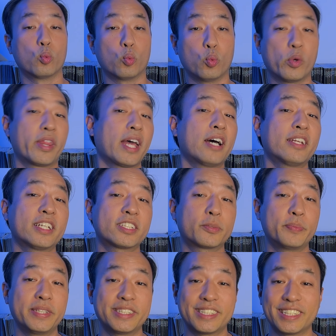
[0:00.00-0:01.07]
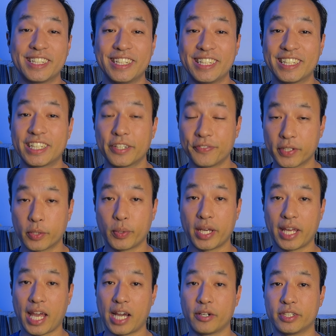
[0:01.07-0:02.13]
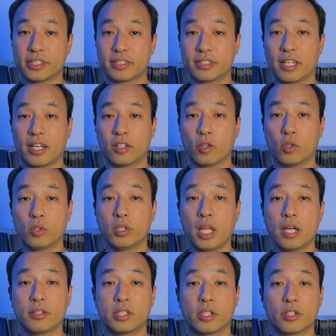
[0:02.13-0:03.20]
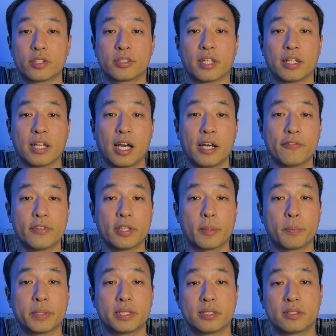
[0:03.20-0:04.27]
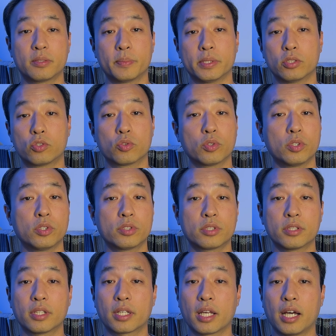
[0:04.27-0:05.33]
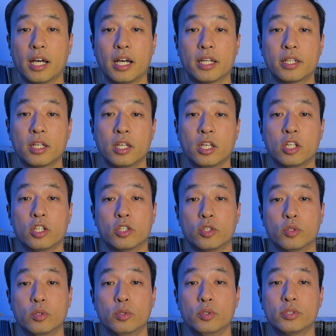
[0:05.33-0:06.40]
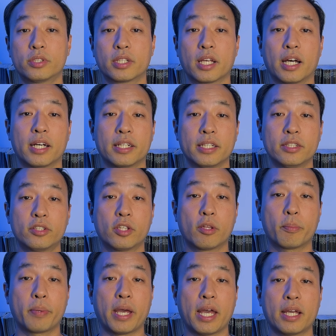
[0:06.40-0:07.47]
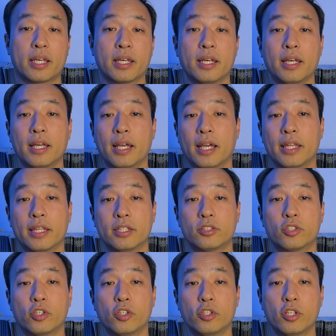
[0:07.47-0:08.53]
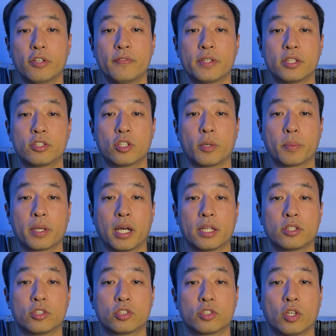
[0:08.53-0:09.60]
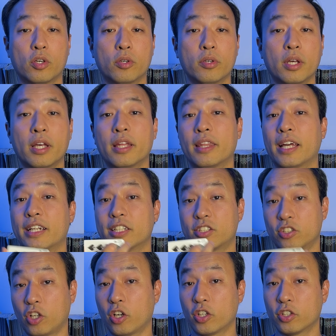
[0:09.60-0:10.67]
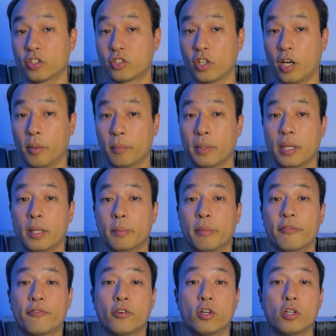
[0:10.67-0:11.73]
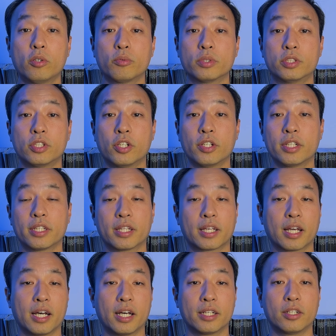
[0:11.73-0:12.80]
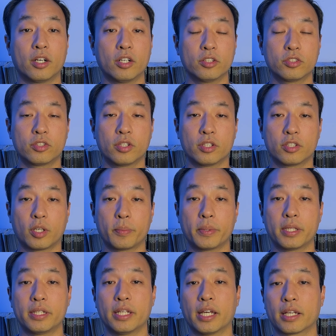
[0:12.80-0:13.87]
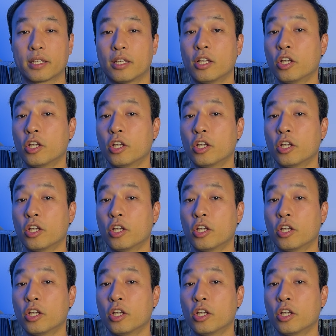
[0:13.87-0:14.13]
Without explicitly giving away how it's done, all I'll tell you is that after the participant draws on the card, you lose the card into the pack and then turn over the top card to show that it's not on top, before returning the card onto the top of the deck.